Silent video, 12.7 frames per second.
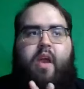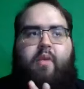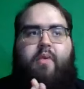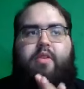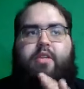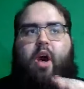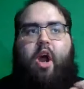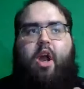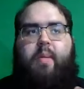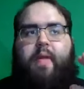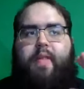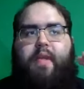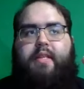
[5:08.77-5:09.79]
And we were talking
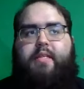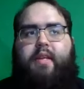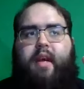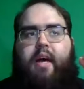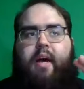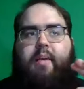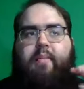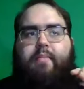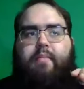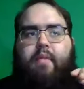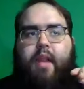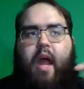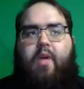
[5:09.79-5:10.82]
about this
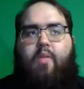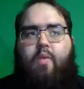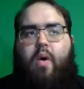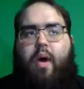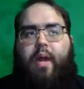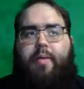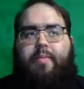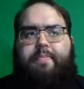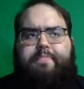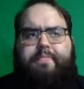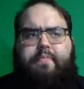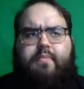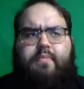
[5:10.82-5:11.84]
night one,